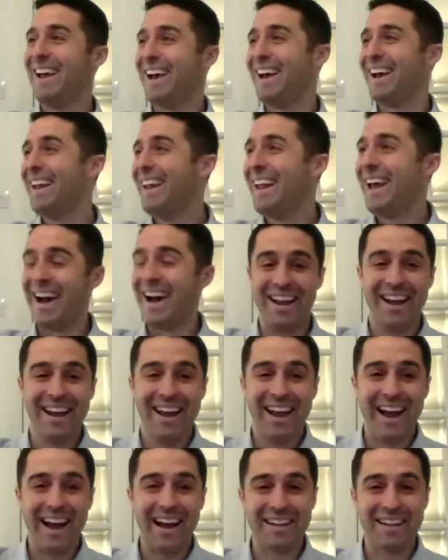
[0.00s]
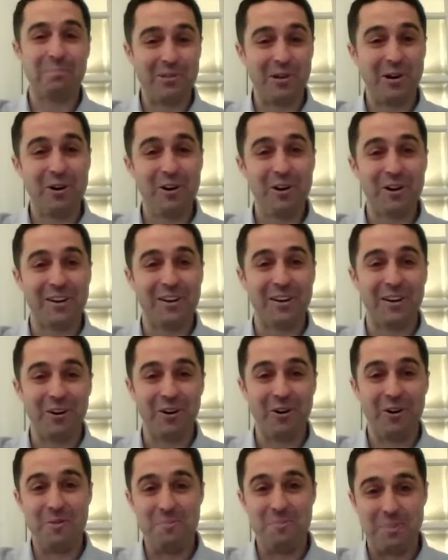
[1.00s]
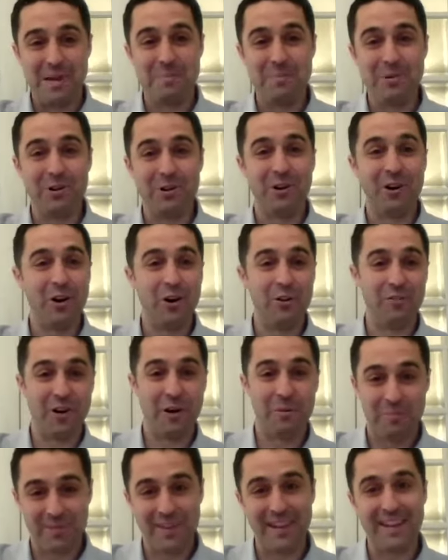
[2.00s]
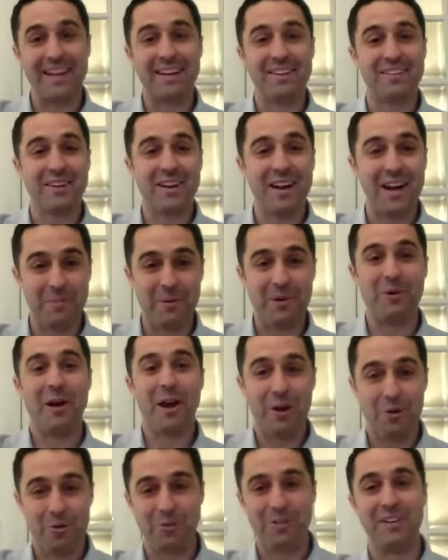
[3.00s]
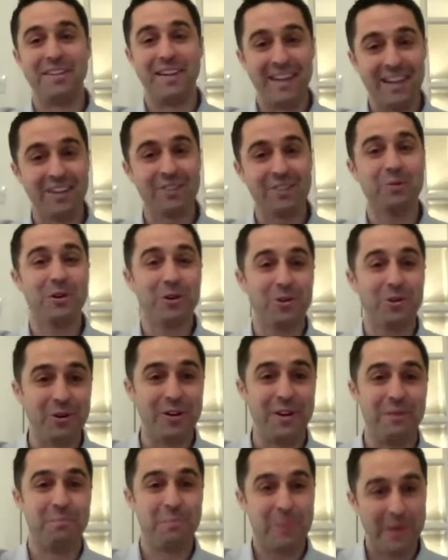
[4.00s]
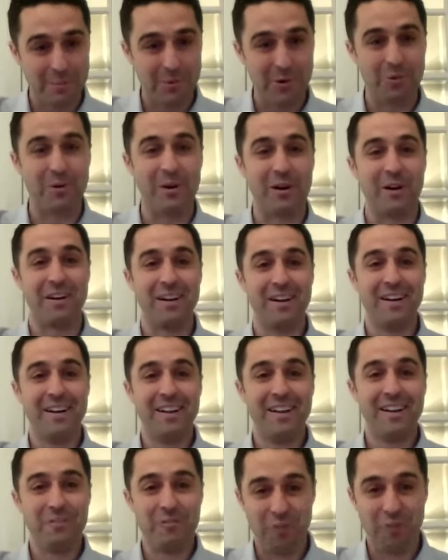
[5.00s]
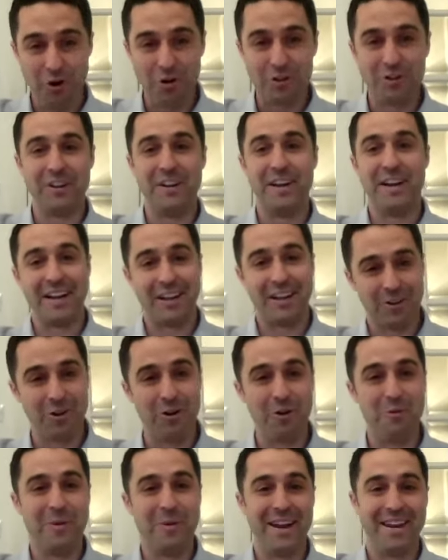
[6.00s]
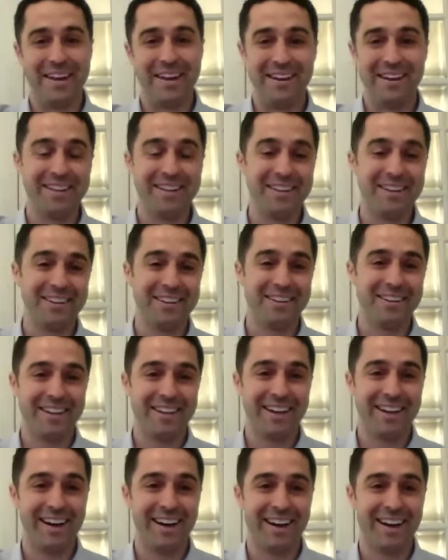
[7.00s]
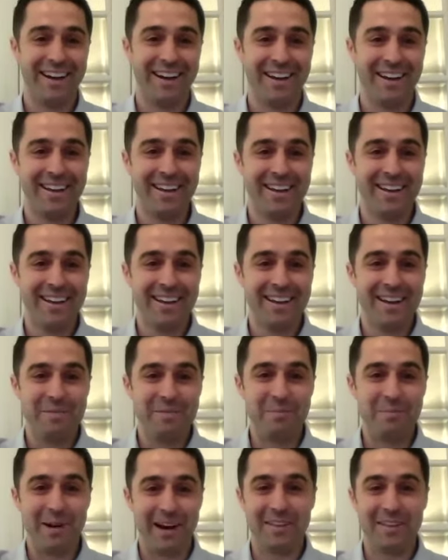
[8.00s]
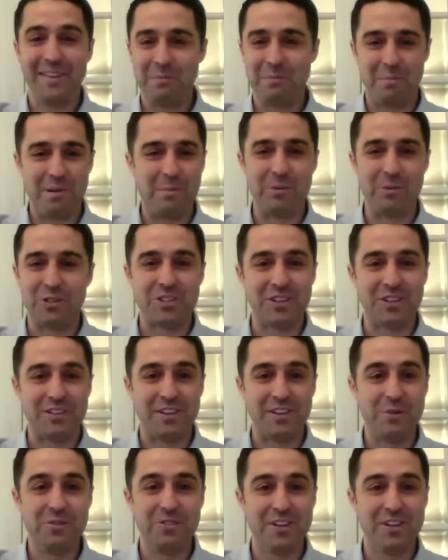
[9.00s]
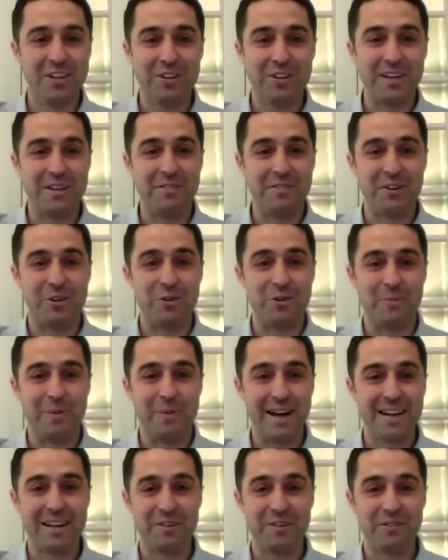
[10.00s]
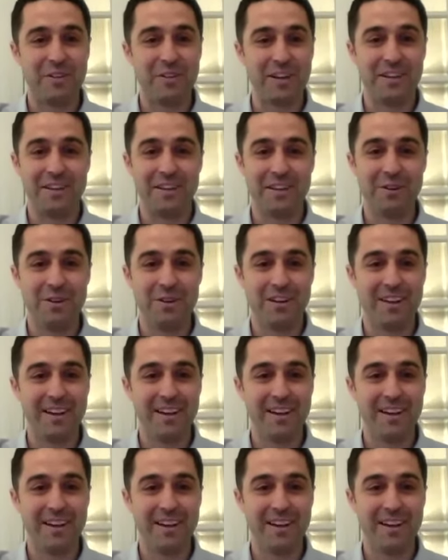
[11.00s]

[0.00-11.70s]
and I did a blog on Bebo of updates about how the days were going, and people were following it and commenting and things like that. But I think Bebo shut down, so I couldn't even go back and find it